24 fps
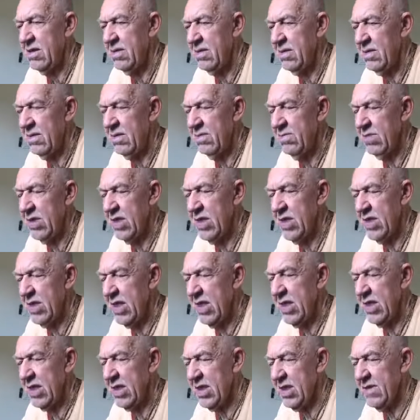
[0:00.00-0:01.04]
could be
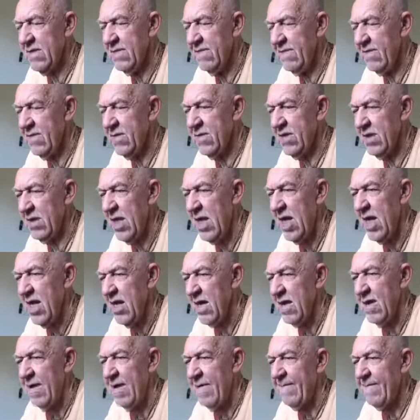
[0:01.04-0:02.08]
six, four,
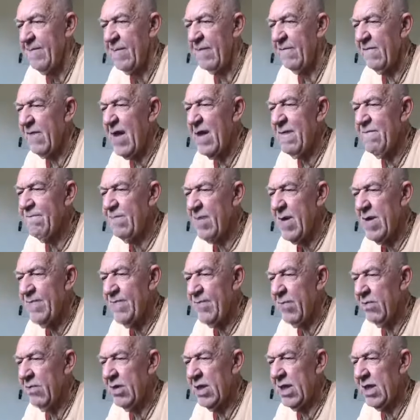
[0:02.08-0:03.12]
five
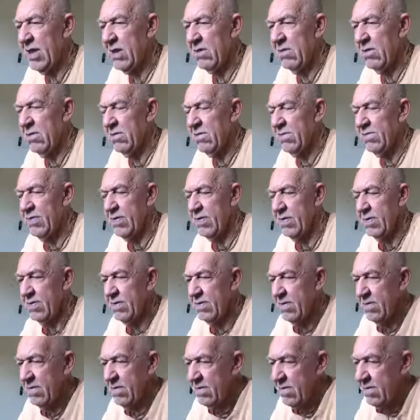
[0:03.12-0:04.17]
people in a group,
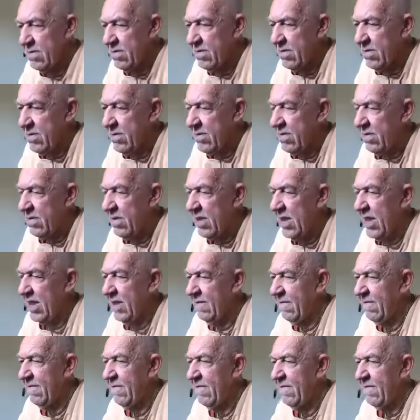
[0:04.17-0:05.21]
right?
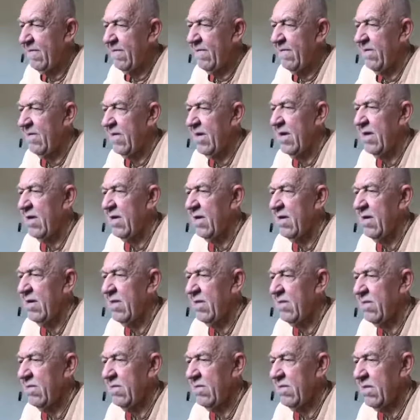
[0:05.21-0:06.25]

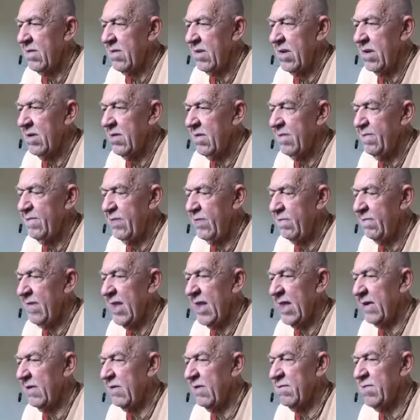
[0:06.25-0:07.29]
Can you
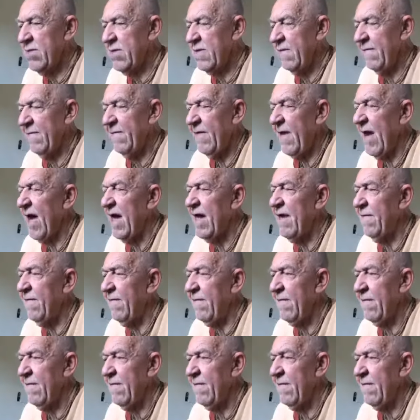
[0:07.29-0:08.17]
make groups of five?